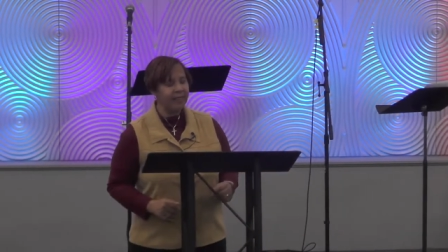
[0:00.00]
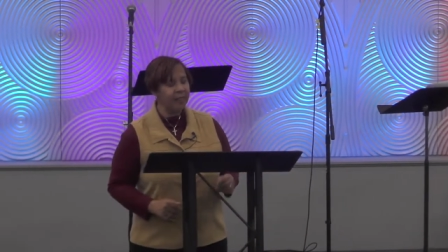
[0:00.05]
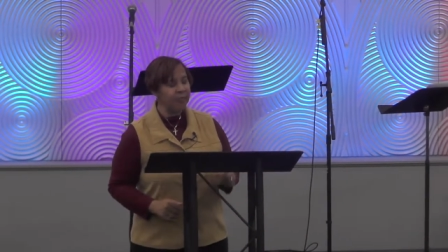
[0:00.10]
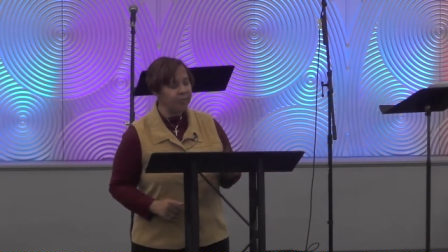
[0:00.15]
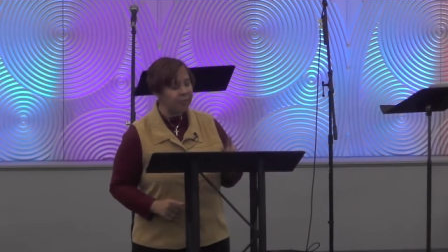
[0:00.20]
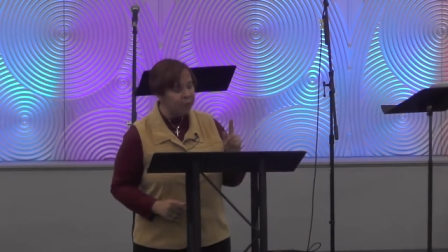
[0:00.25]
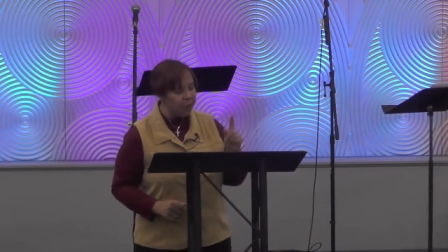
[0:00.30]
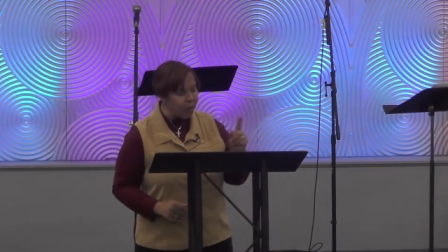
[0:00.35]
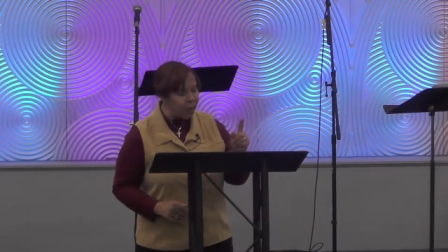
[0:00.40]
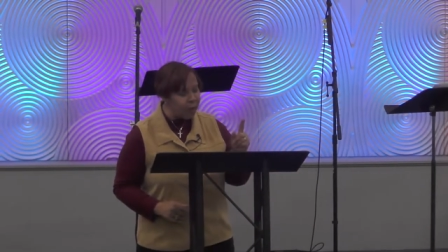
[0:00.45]

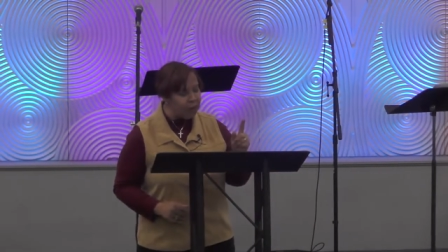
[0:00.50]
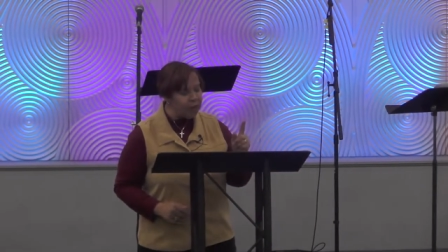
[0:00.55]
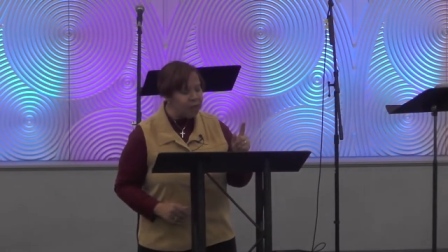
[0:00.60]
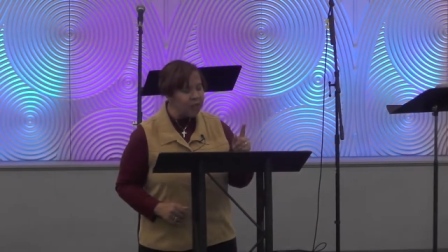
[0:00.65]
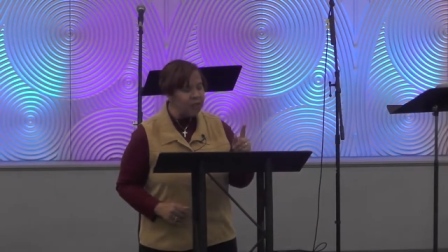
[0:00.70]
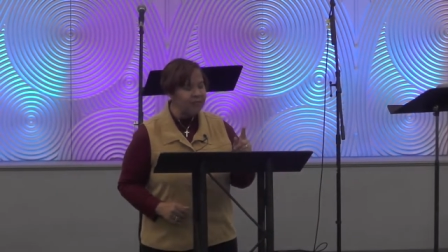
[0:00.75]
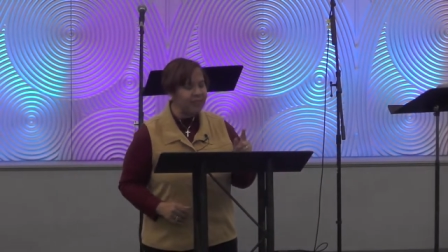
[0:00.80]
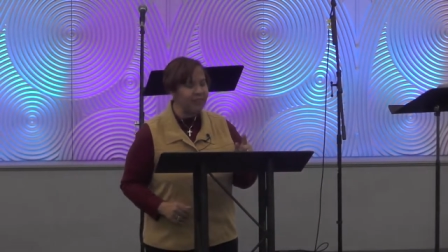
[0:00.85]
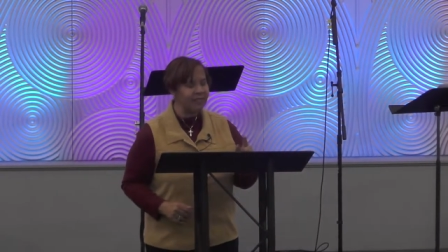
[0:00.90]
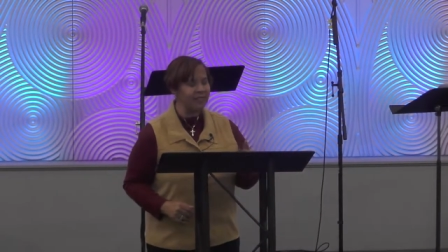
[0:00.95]
the
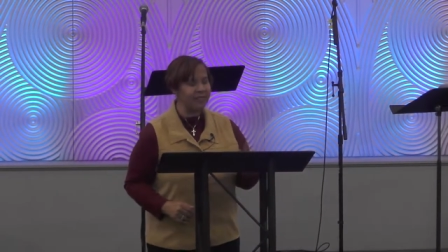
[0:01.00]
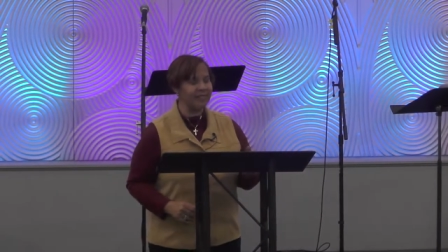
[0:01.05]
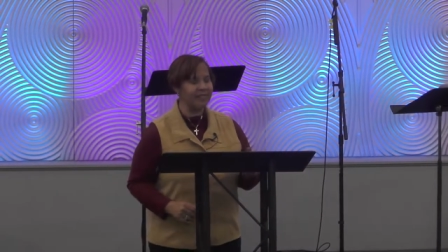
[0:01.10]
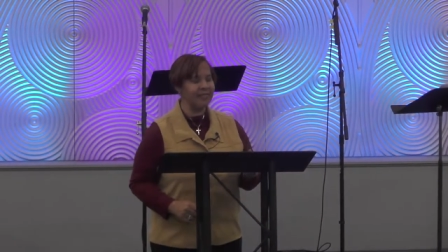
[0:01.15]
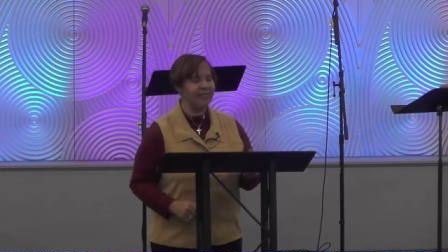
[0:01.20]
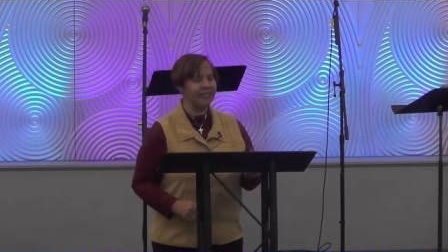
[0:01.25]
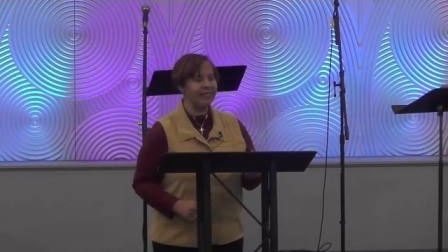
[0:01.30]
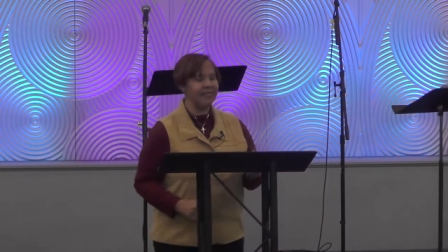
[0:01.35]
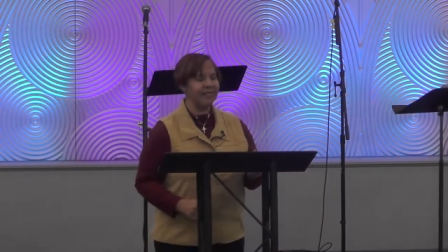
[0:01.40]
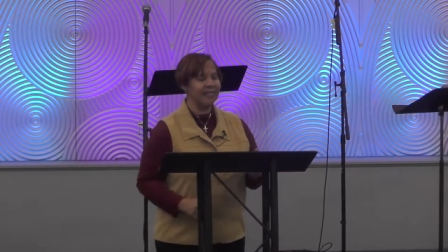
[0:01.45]
first
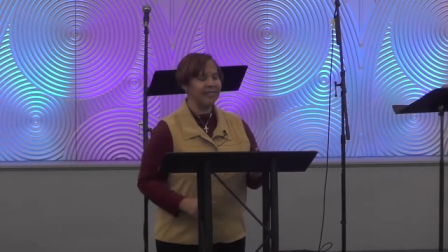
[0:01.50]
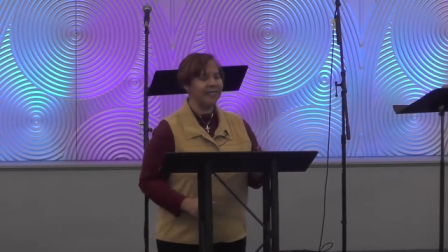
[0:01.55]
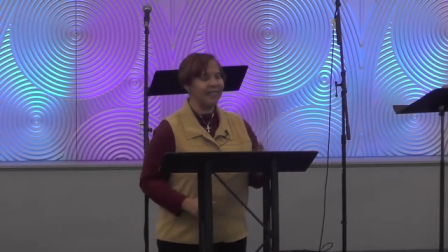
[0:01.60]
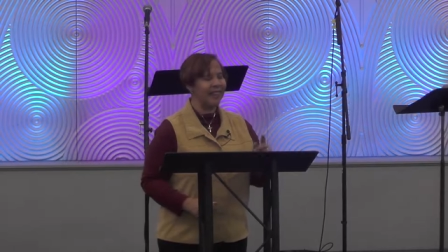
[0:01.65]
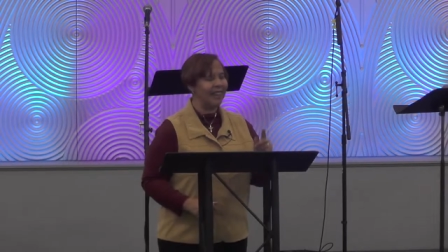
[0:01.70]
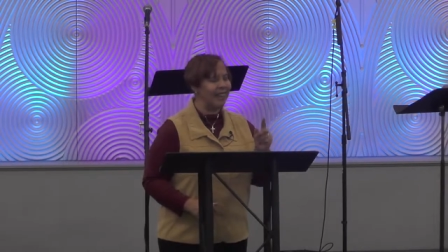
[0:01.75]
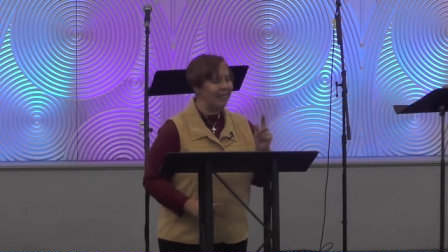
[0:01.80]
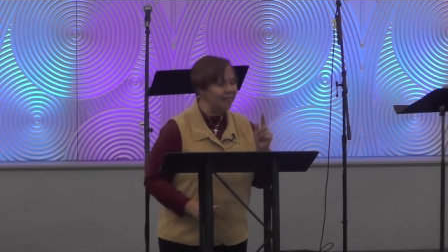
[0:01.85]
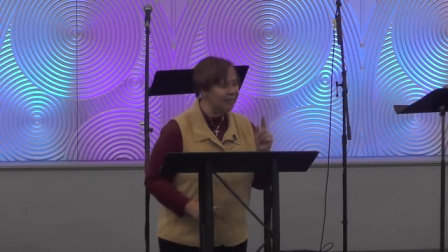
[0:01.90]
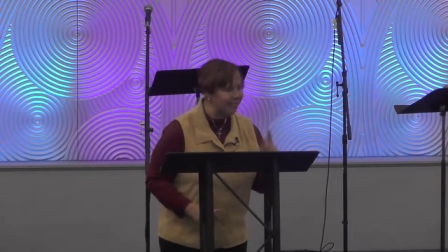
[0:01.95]

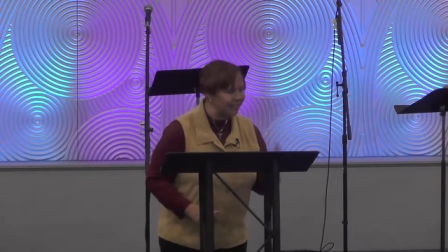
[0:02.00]
and